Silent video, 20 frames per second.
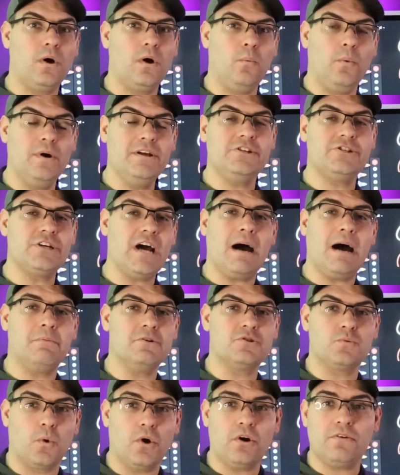what one job
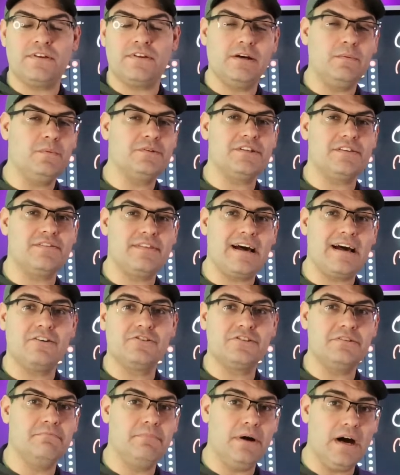was worth and it was a
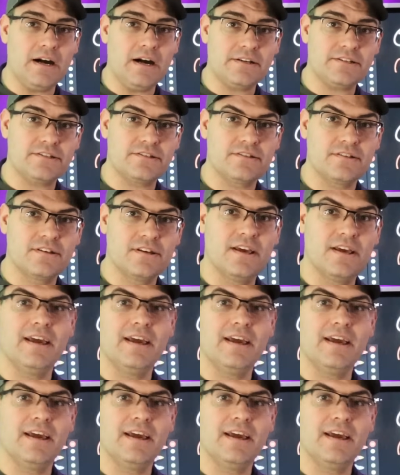thousand bucks,